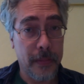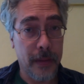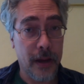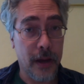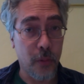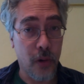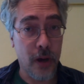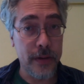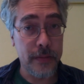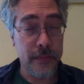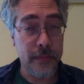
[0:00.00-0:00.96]
on
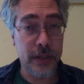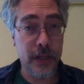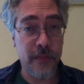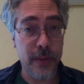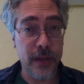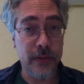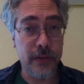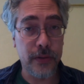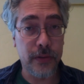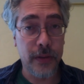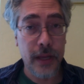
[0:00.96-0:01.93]
one set of
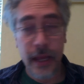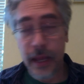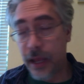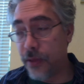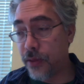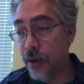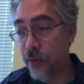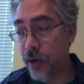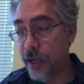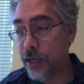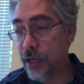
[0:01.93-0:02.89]
pieces, and then
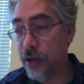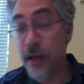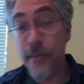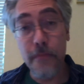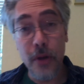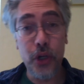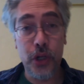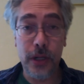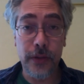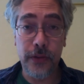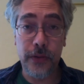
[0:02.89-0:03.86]
write down
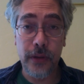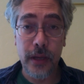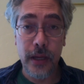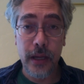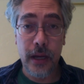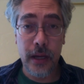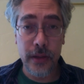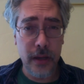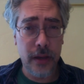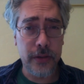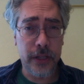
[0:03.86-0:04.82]
emotions on
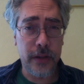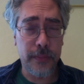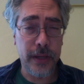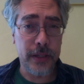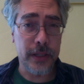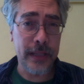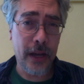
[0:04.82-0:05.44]
the other set of pieces.